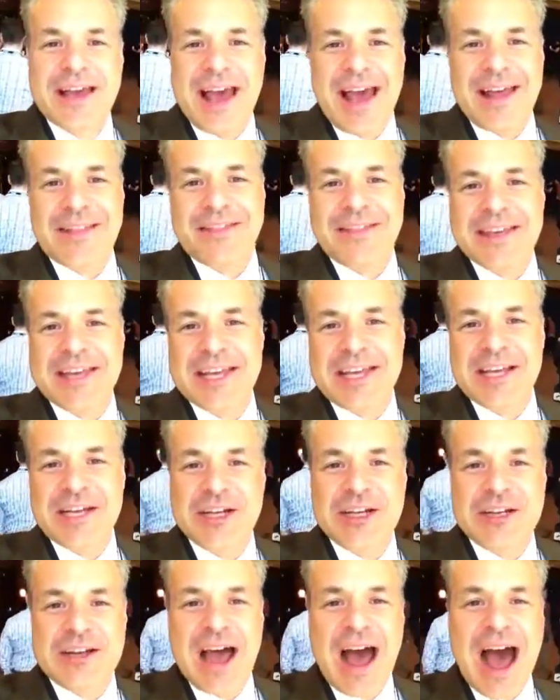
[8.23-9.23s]
at the
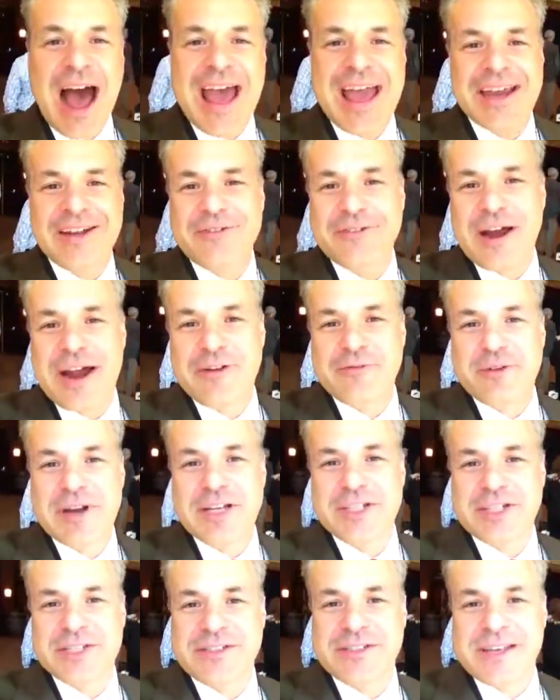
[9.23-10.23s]
Hyatt Grand
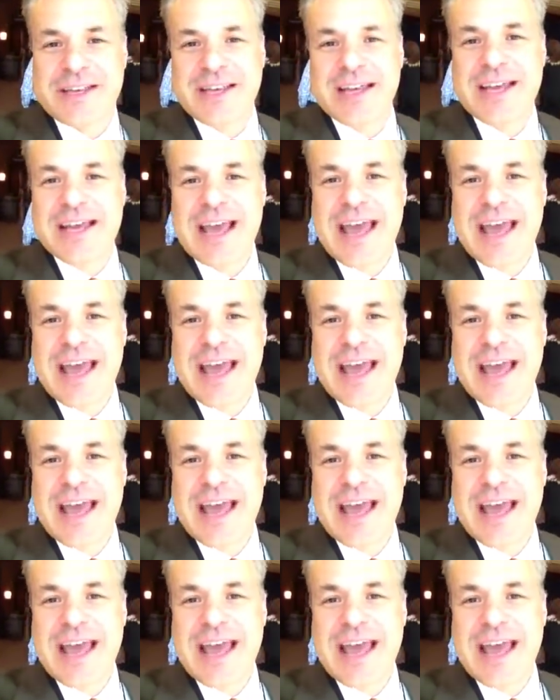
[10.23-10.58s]
Regency,